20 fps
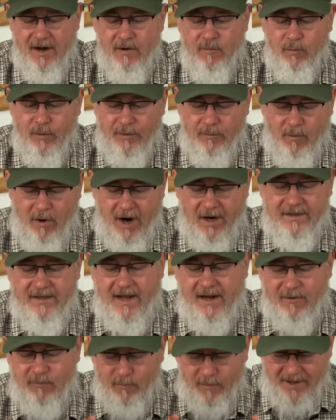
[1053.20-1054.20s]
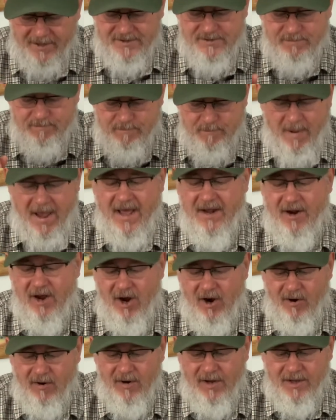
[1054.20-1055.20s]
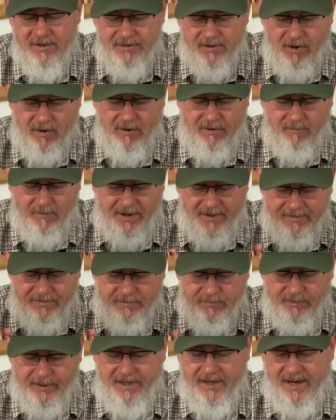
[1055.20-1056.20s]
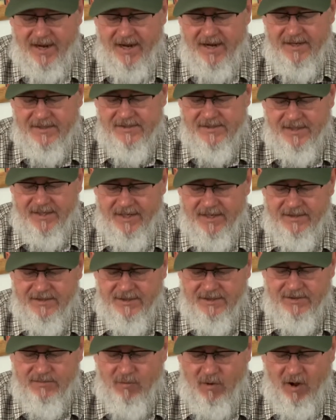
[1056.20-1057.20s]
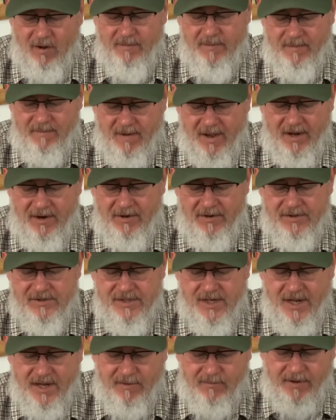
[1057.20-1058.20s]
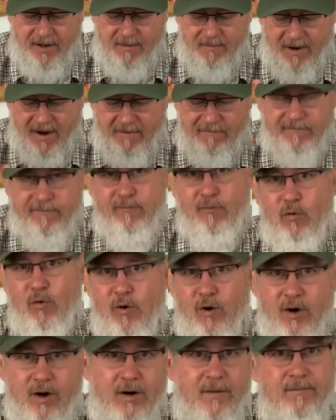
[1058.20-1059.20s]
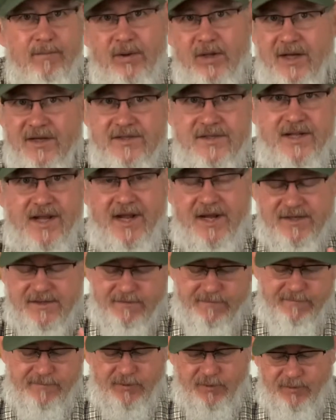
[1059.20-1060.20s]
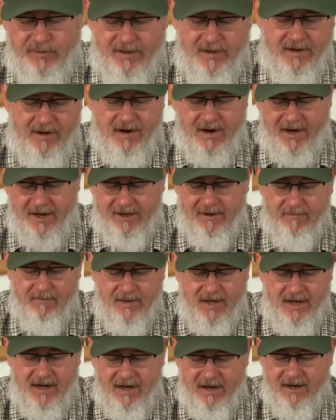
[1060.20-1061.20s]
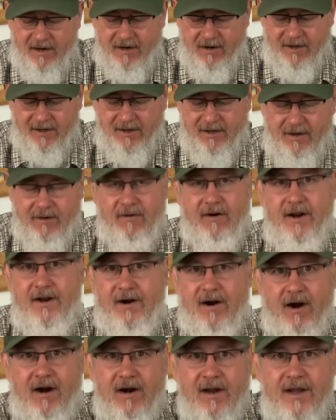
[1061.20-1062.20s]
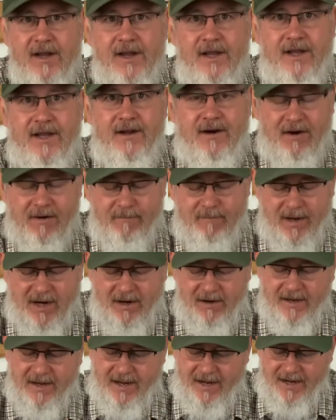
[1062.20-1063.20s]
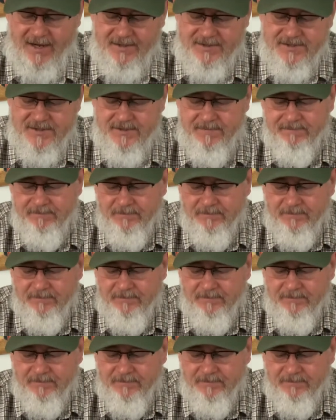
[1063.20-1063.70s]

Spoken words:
We walked out of Red's Meadow, knowing we had 3 days to get to Tuolumne Meadows, and we had about 4+ days of food in our in our bear cans.